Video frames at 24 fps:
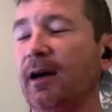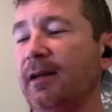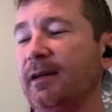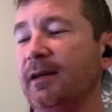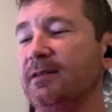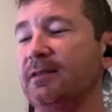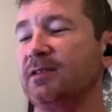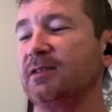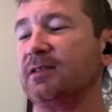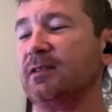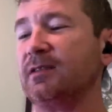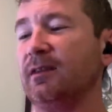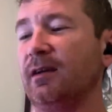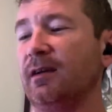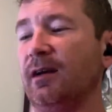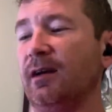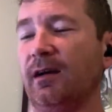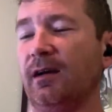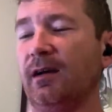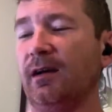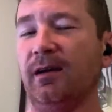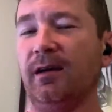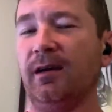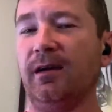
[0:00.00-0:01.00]
against
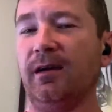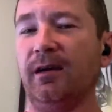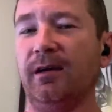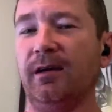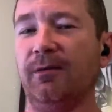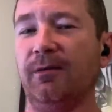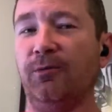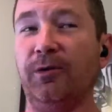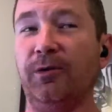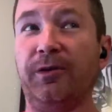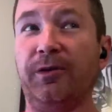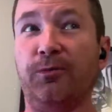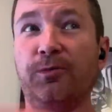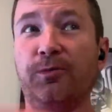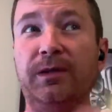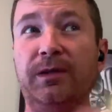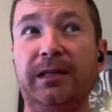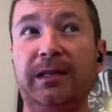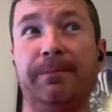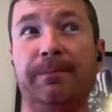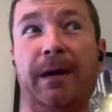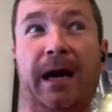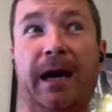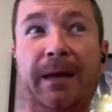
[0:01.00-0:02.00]
with a
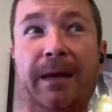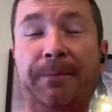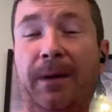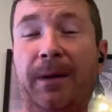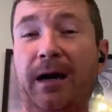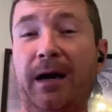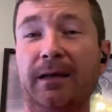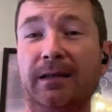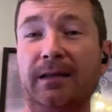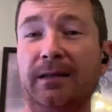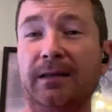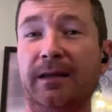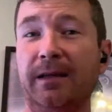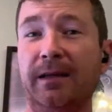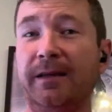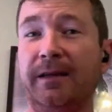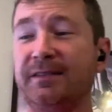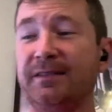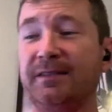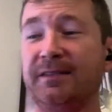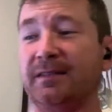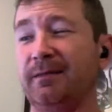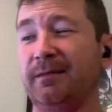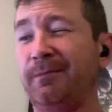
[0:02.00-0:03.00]
really bad pilot
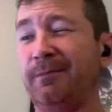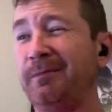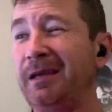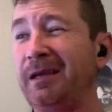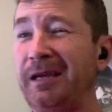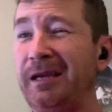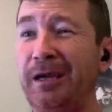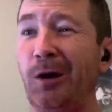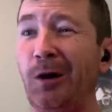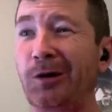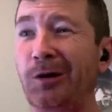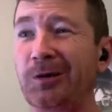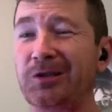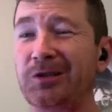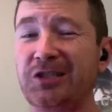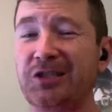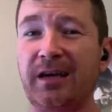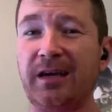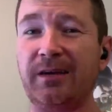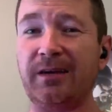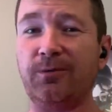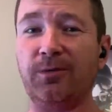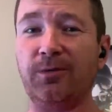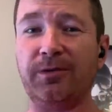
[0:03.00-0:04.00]
against a mediocre
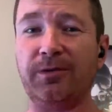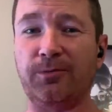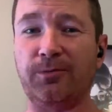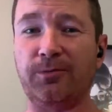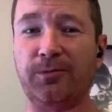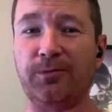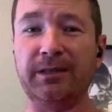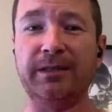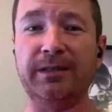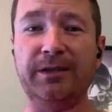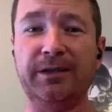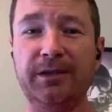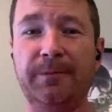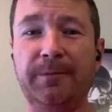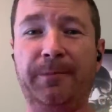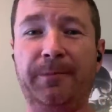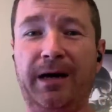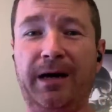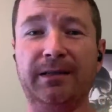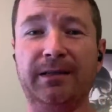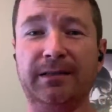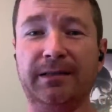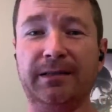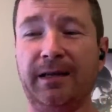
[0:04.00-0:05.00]
jet with a really good
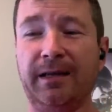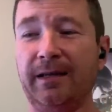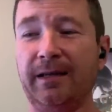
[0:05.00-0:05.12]
pilot,